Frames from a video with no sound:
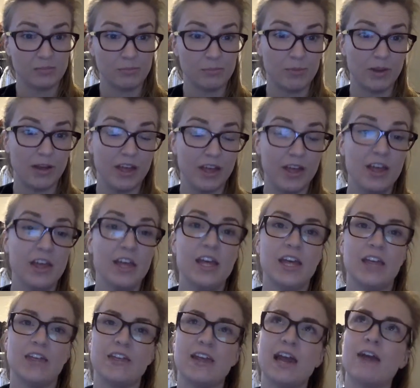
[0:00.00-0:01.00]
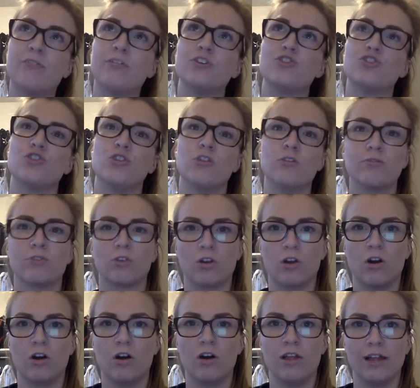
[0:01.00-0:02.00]
But the average
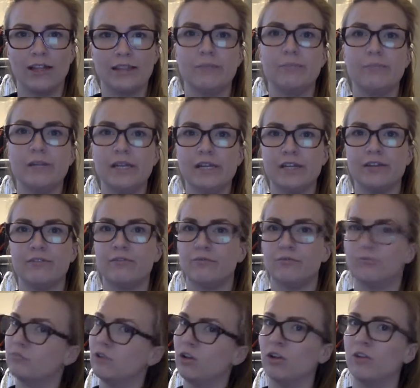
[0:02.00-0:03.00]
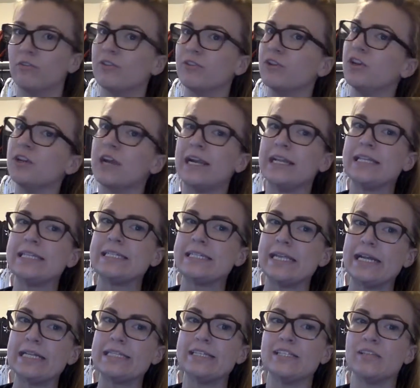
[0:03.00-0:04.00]
overall, like the median all over the United
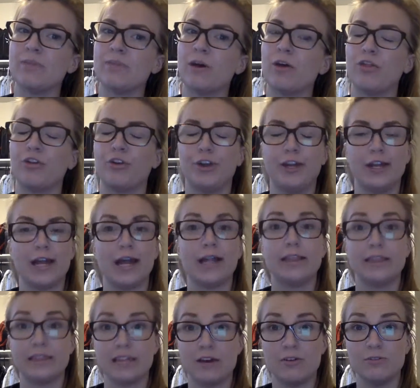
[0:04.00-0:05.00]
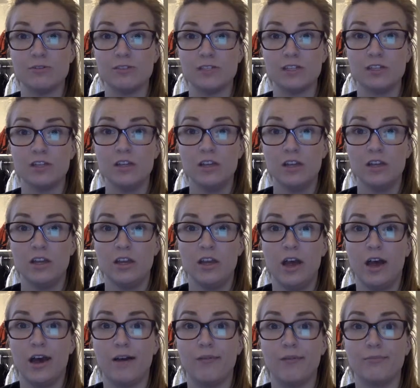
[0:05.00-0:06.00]
States, is about $39,000
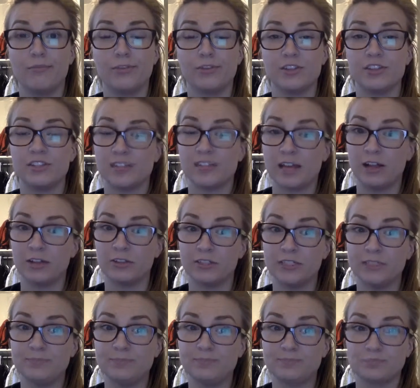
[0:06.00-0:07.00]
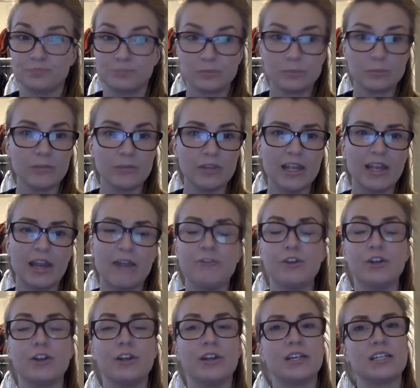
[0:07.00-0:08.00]
for the salary. And if
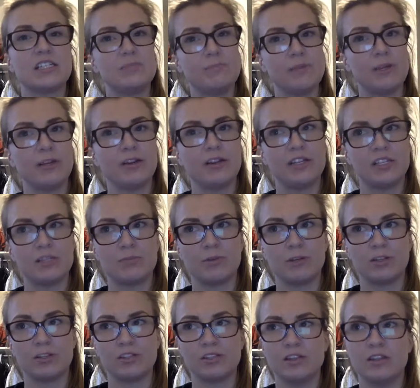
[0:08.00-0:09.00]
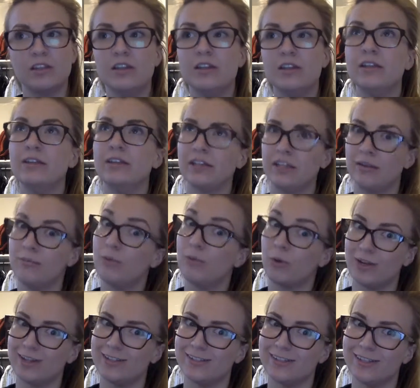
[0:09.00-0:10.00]
you're an experienced person in
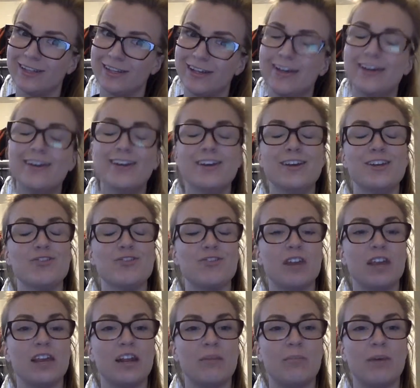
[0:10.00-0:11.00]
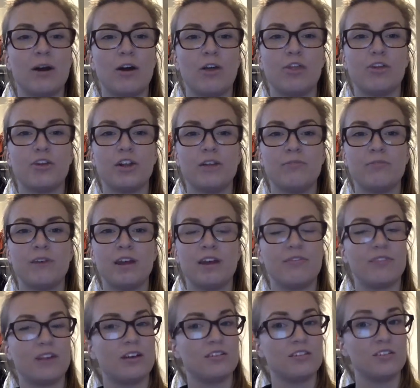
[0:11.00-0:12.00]
Boise, you can get about
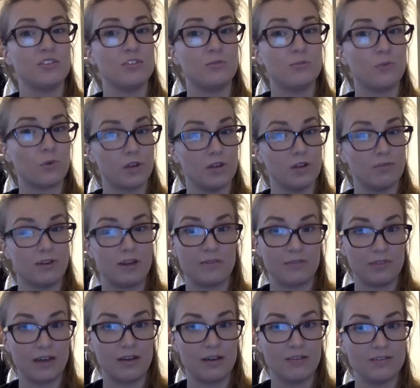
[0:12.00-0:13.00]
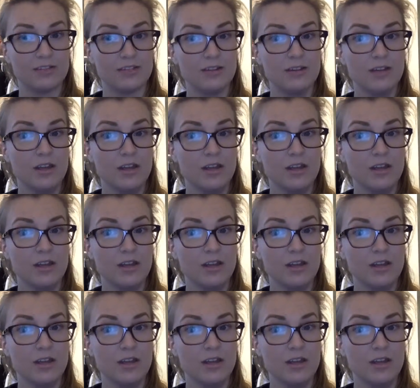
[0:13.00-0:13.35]
$35,000 to $45,000.